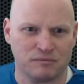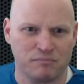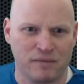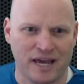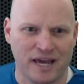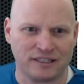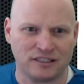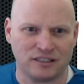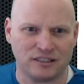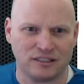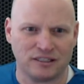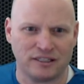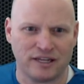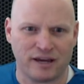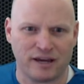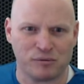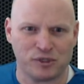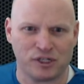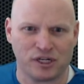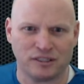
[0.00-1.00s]
Max
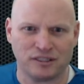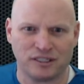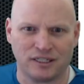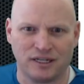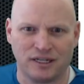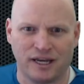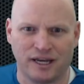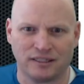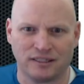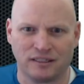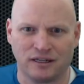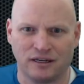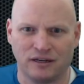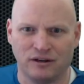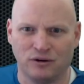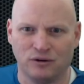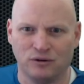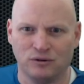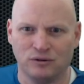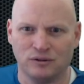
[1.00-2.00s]
snapshots in
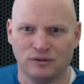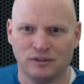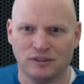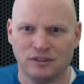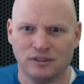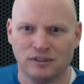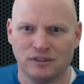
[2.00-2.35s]
Hass.io